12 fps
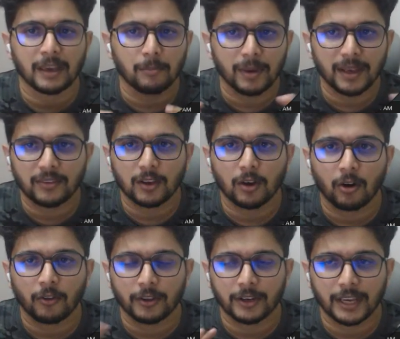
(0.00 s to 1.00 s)
a basic
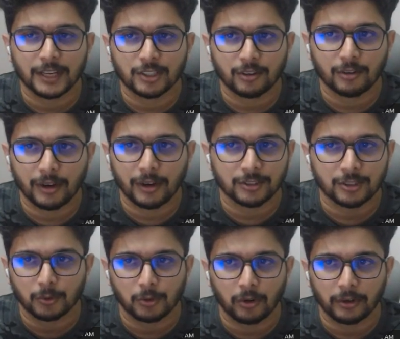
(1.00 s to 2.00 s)
authentication
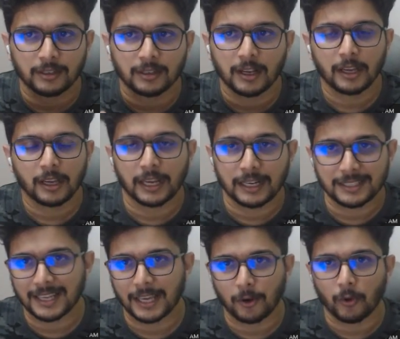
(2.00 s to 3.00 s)
creation tutorial in
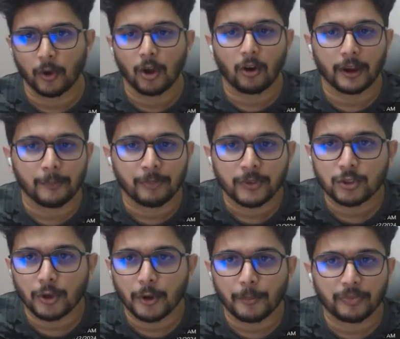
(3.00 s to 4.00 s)
Xano. All right,
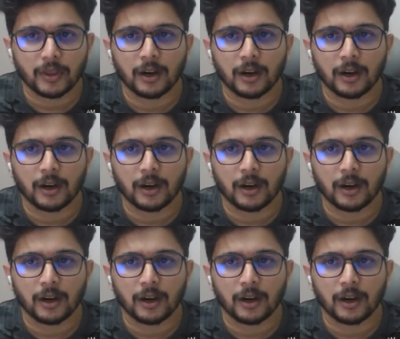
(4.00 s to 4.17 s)
so